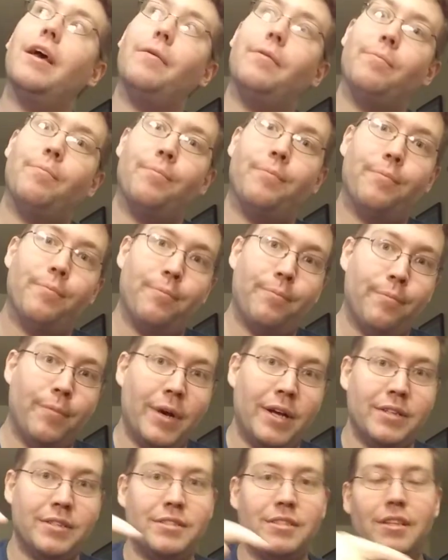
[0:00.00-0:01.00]

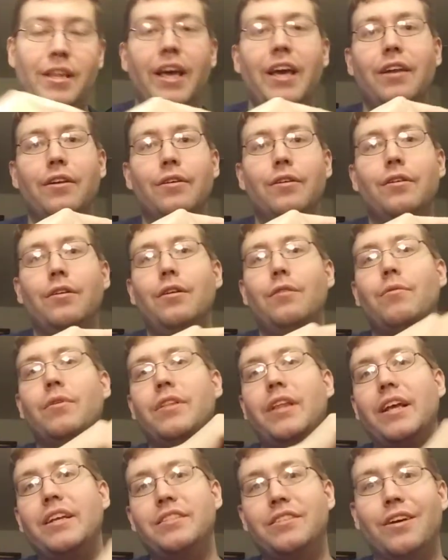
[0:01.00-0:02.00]
Months later, when
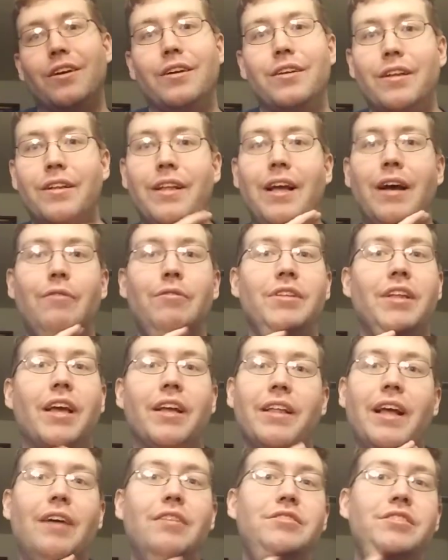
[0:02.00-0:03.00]
they
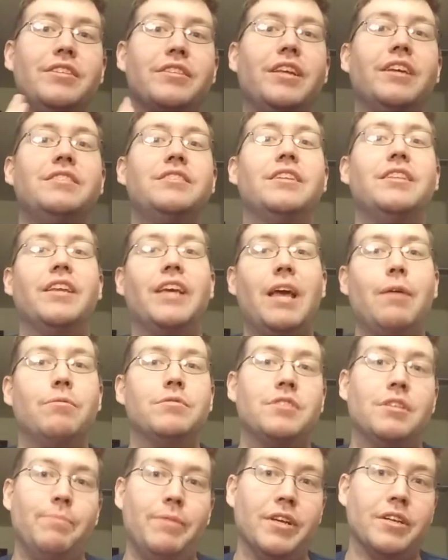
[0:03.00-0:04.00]
announced it, they said the game
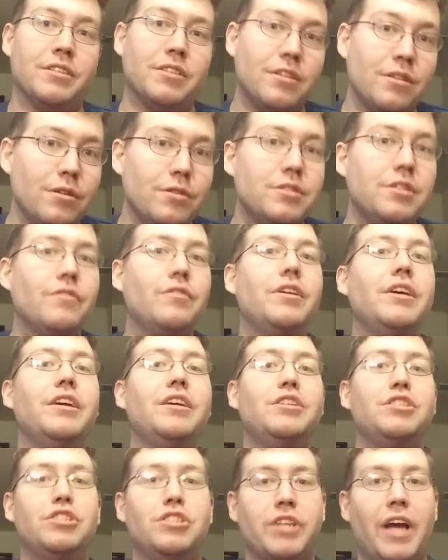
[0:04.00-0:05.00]
was going to be exclusively
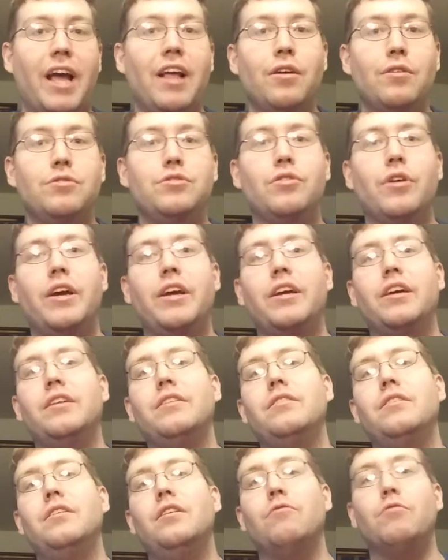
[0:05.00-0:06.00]
Shadow
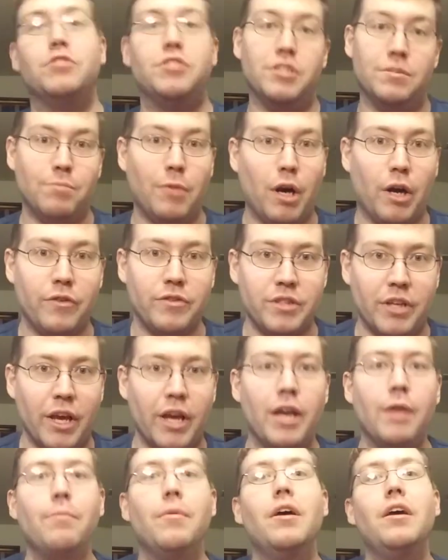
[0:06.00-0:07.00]
Dragon, which is Marth's
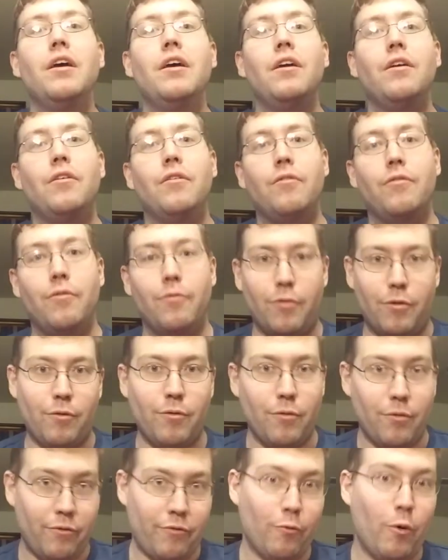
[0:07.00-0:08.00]
game.
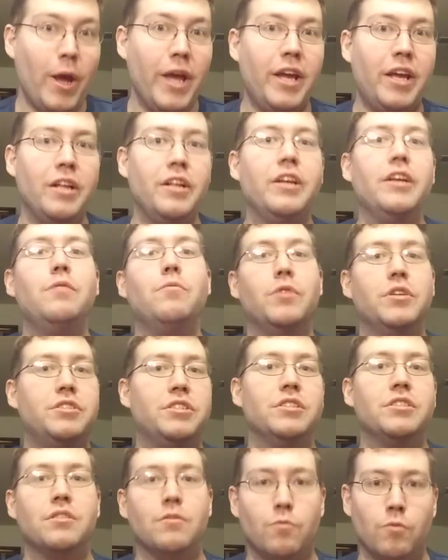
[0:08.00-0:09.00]
Awakening, which
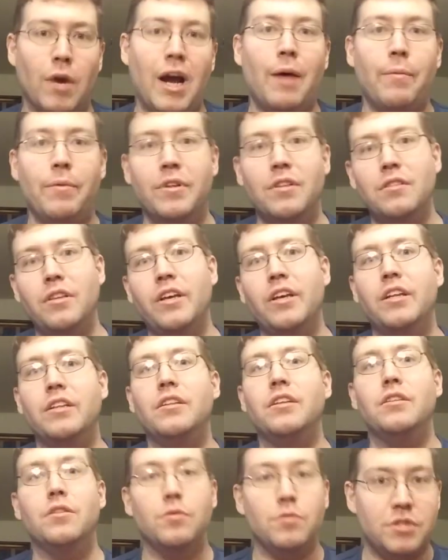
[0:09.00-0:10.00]
is Robin, Lynn,
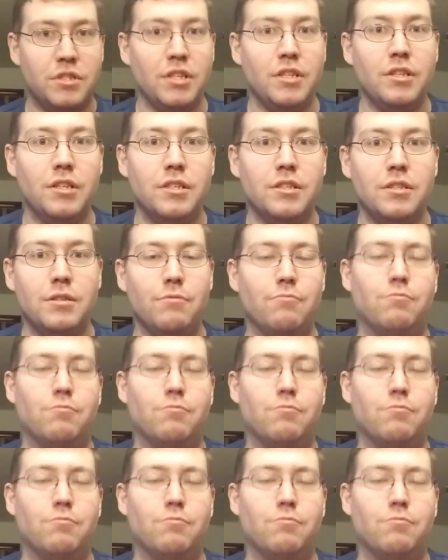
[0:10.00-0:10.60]
and Lucina's,